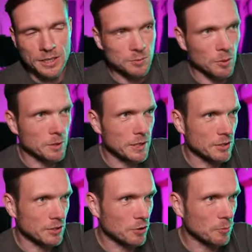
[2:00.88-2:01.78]
That's why we need
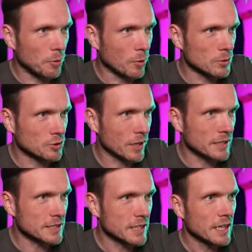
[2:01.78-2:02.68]
the new
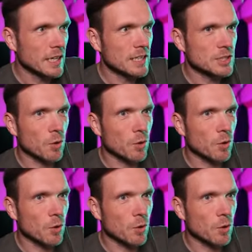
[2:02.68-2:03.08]
portraits. It's